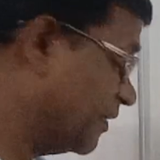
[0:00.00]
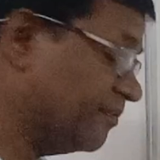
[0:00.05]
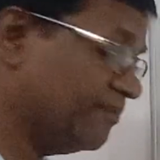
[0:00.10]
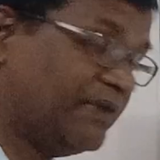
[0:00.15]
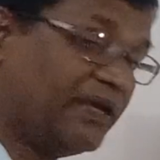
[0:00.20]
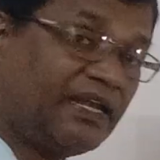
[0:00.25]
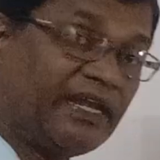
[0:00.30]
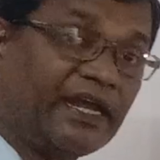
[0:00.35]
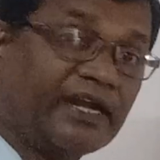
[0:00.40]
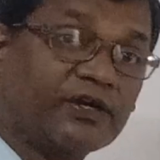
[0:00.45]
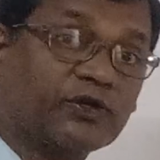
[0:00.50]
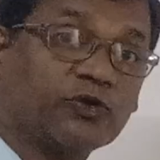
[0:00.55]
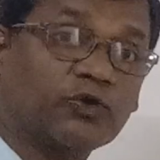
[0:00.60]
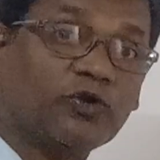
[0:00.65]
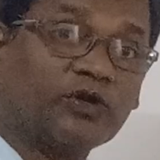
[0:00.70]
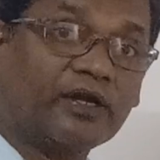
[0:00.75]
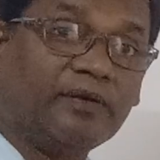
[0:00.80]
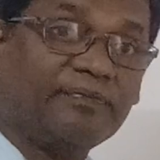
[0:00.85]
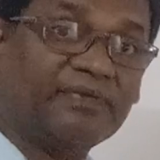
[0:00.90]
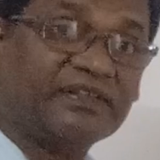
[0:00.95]
Female
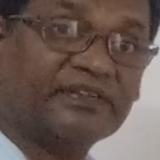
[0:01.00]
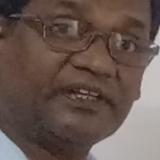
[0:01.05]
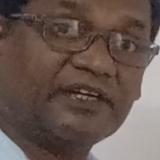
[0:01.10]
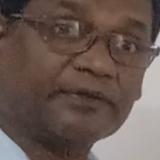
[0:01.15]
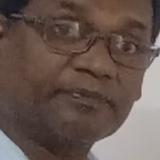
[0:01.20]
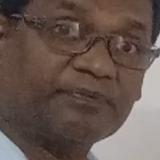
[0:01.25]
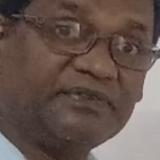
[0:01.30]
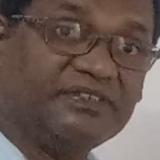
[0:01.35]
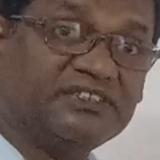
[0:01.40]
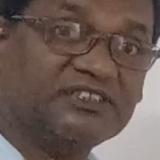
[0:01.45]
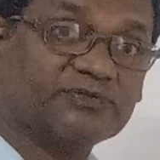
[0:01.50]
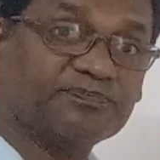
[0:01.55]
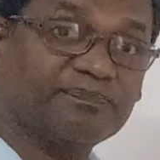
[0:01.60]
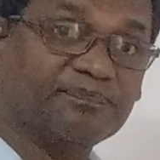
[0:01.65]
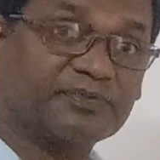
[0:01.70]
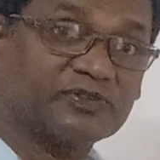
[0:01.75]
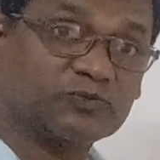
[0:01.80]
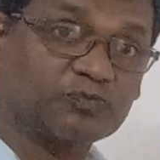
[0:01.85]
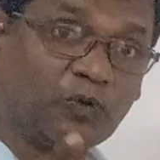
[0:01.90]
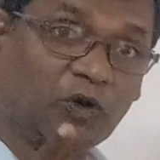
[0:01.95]
heterogamy. That means
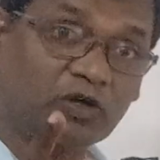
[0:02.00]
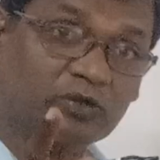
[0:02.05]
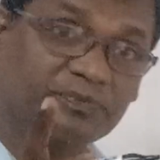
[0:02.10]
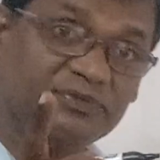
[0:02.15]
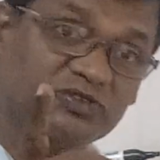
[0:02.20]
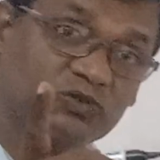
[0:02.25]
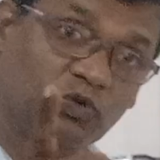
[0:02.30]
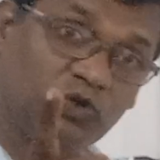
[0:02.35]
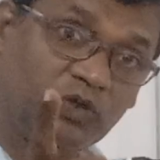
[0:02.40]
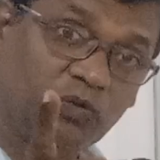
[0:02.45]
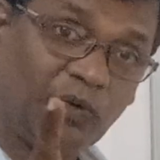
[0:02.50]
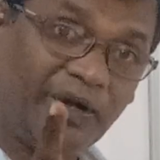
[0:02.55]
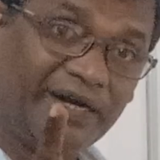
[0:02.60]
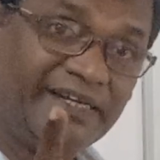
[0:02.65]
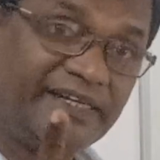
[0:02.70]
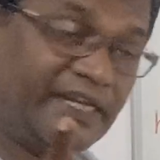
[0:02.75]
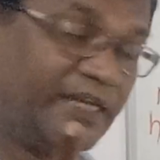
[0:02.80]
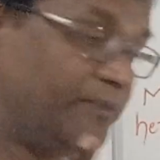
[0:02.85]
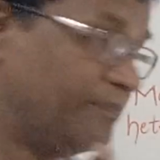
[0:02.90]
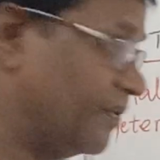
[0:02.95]
sperm is only
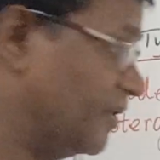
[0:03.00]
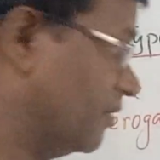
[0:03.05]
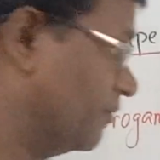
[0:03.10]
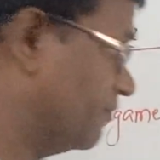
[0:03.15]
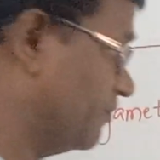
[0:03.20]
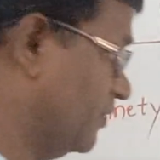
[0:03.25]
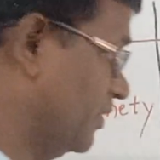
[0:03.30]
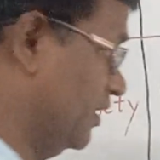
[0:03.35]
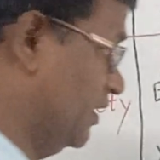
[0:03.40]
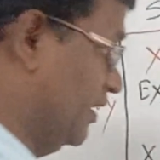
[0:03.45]
one type of.